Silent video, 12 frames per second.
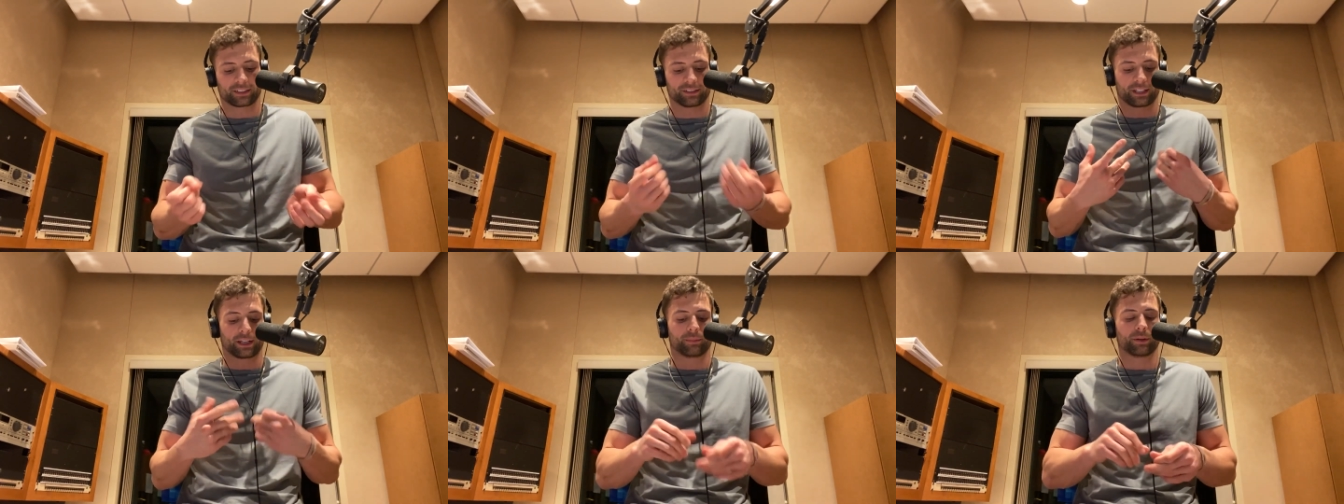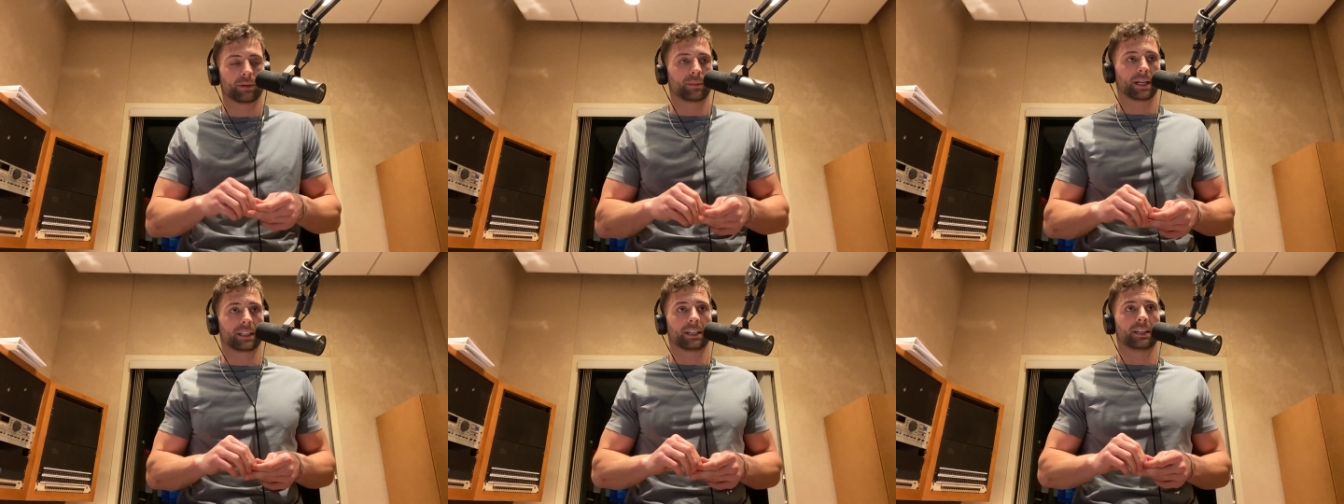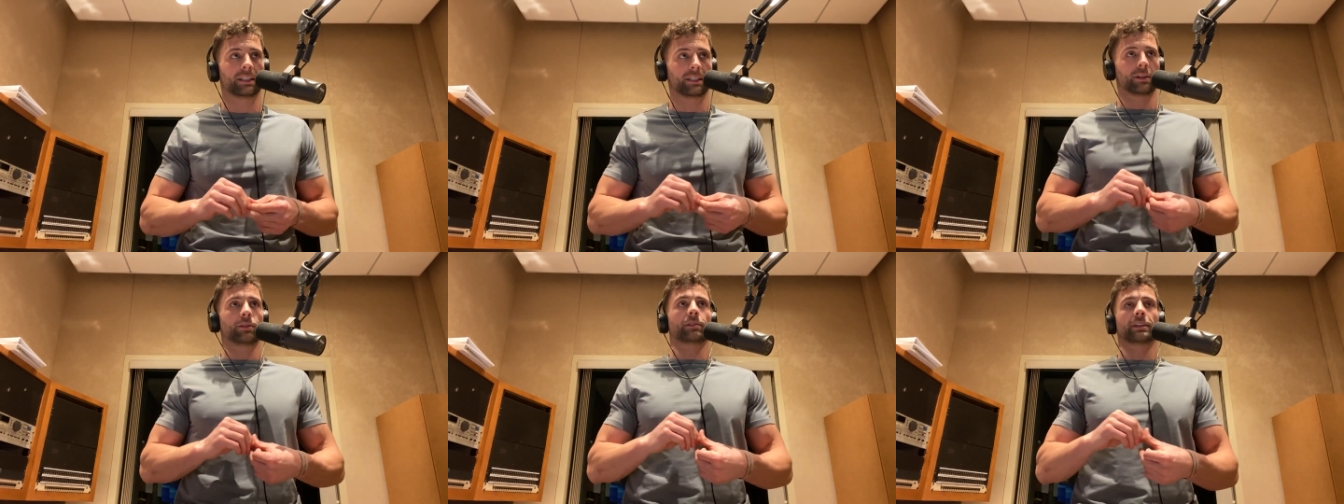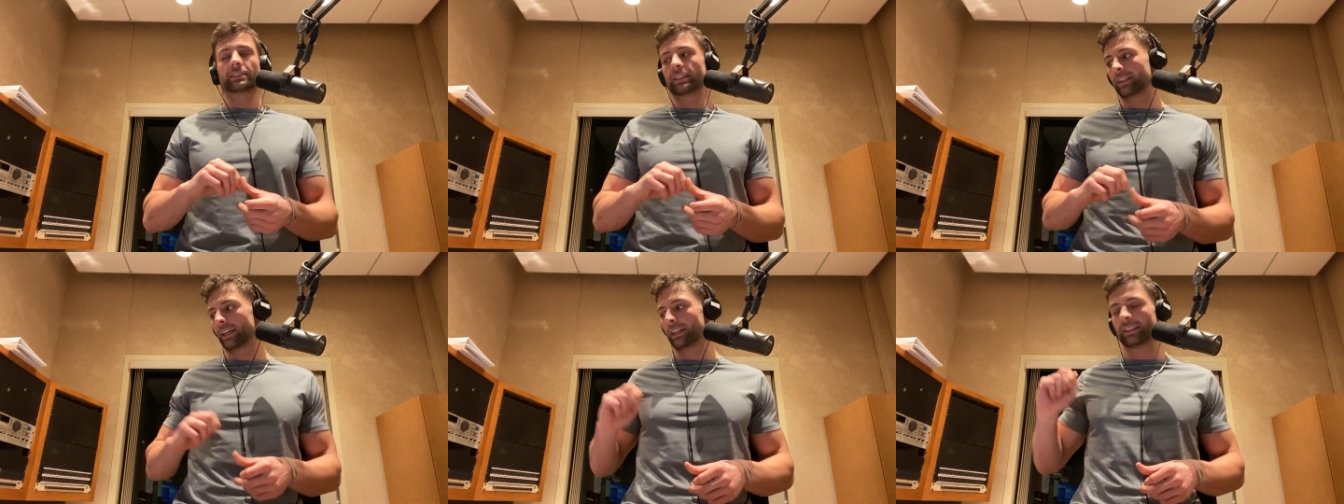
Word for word: because you got to put them back in and go the rest of the day.